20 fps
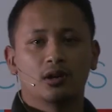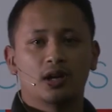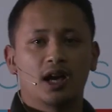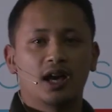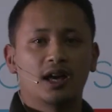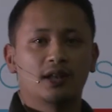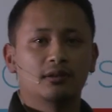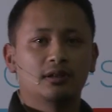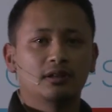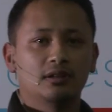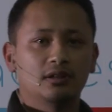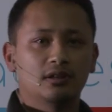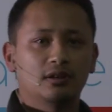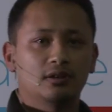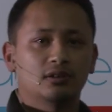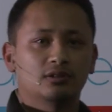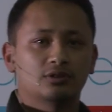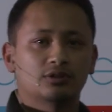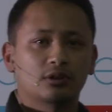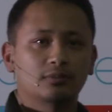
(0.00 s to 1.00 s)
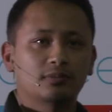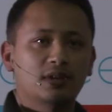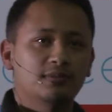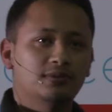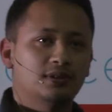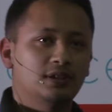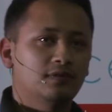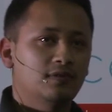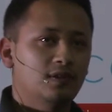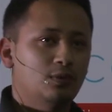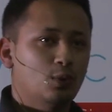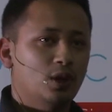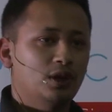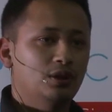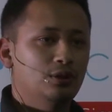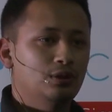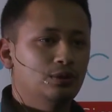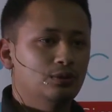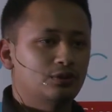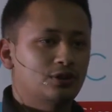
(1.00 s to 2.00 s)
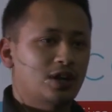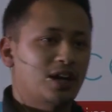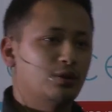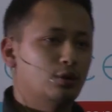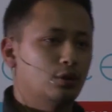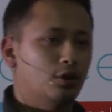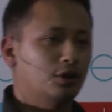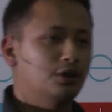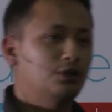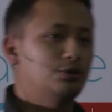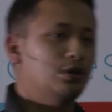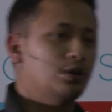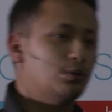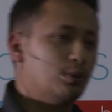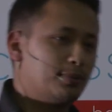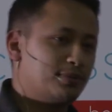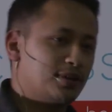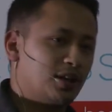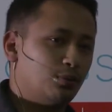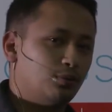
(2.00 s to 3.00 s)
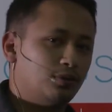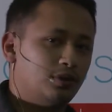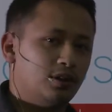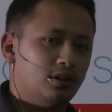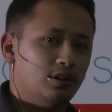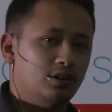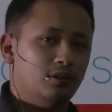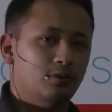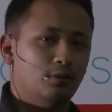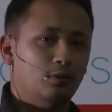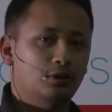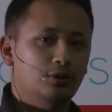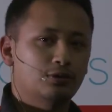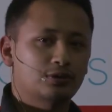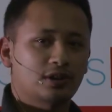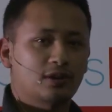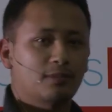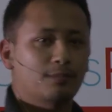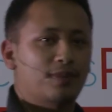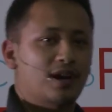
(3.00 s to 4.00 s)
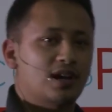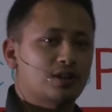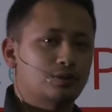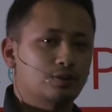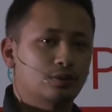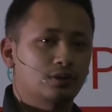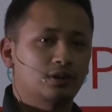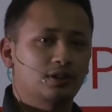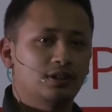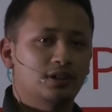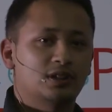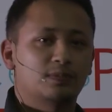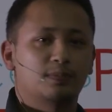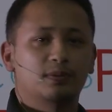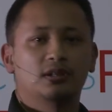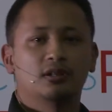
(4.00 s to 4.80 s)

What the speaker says: And sometimes even when you try to log into your website with a username password, it